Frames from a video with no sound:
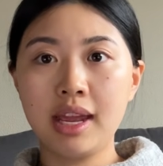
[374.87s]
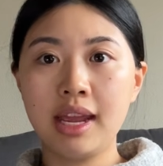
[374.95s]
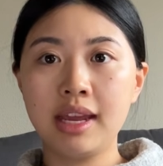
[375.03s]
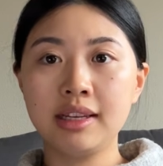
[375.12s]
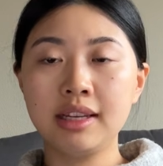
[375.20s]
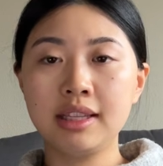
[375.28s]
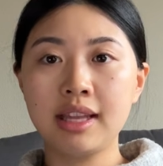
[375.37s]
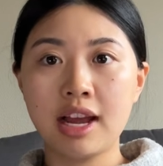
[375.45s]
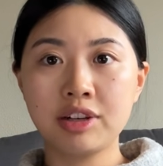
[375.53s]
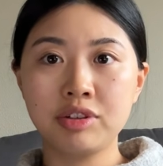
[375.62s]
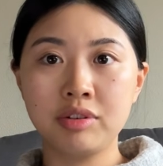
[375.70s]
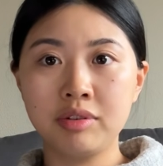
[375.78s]
And in the
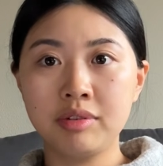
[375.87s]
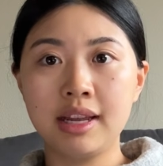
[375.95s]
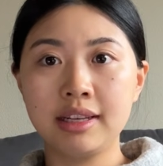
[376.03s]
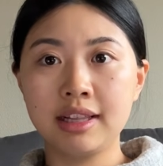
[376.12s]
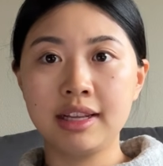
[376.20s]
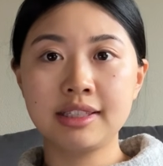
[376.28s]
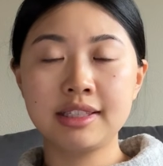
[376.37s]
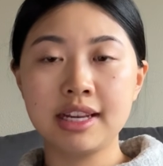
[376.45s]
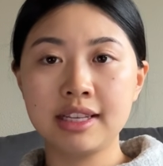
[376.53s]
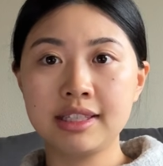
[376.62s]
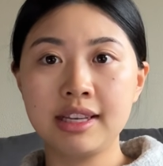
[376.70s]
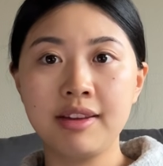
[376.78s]
actual NCLEX
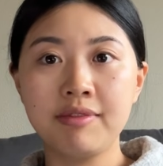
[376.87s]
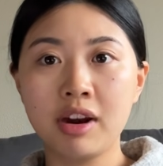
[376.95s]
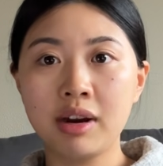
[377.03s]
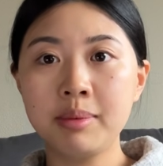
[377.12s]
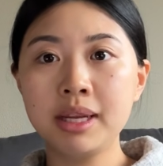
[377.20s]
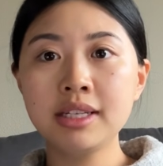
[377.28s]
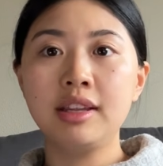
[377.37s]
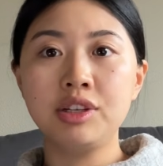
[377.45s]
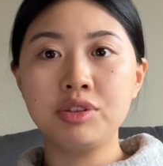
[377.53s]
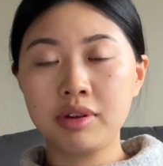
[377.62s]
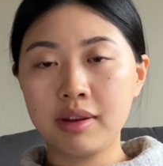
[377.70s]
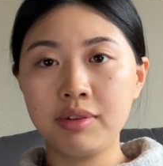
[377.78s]
testing environment, they
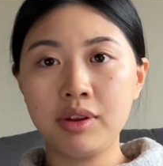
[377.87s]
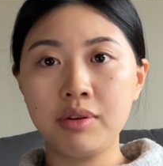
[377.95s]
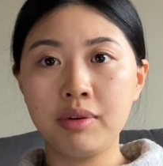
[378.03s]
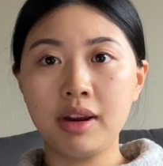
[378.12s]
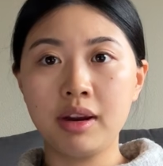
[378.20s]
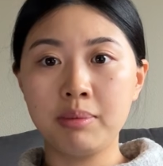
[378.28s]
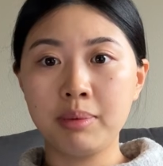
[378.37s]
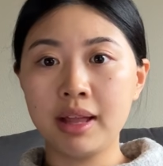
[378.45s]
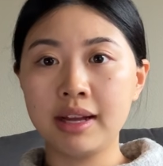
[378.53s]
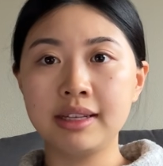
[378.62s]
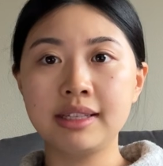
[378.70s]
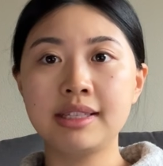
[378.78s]
do give you
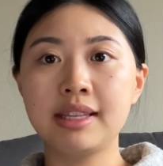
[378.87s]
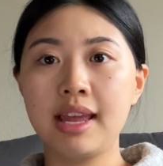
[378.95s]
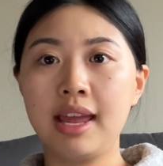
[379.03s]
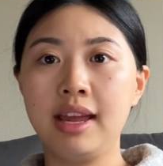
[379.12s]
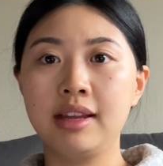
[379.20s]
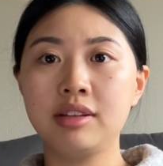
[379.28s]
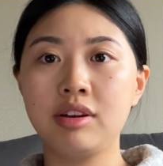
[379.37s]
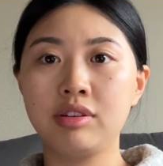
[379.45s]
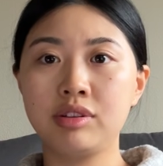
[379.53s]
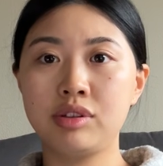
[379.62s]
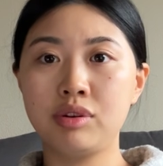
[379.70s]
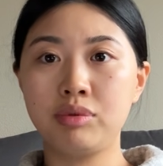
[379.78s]
earplugs and
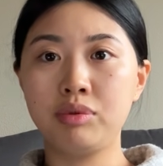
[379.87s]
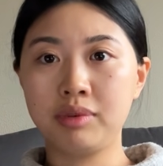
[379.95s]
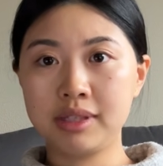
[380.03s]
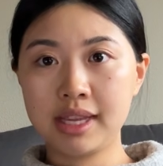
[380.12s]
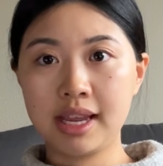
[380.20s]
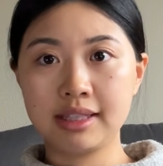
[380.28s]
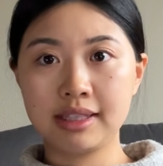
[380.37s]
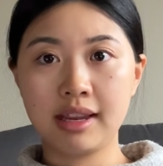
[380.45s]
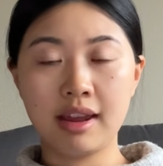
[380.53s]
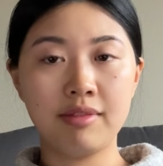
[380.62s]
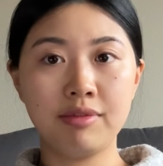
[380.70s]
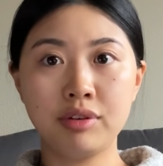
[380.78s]
also noise canceling
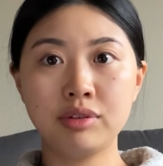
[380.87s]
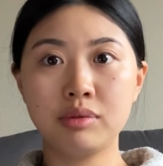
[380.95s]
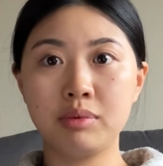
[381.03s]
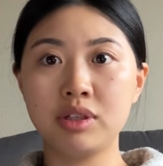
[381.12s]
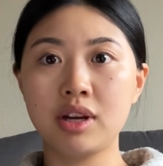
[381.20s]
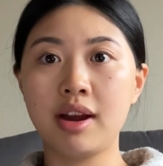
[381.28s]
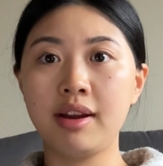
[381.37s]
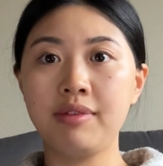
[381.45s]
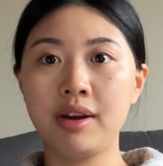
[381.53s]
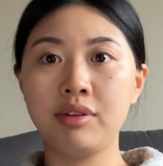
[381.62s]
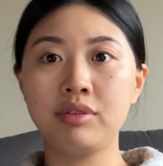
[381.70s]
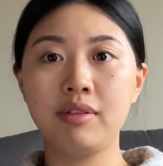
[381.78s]
headphones, which I
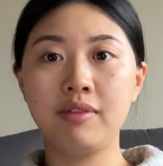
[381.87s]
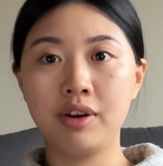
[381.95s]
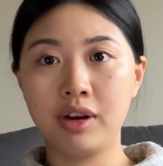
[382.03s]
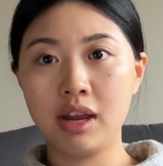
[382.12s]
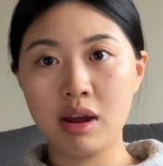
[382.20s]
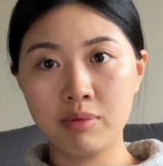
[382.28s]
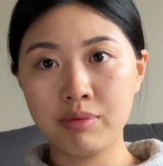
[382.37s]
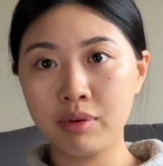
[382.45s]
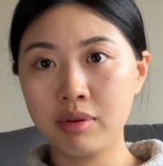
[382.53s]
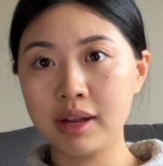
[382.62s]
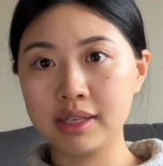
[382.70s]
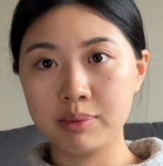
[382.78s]
found very
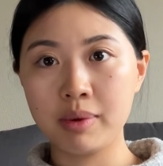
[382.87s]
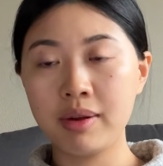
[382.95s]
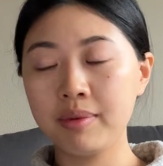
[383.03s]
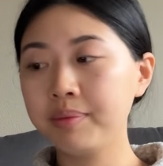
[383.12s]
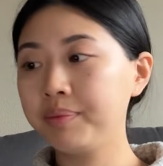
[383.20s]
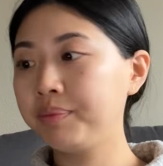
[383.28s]
helpful as well.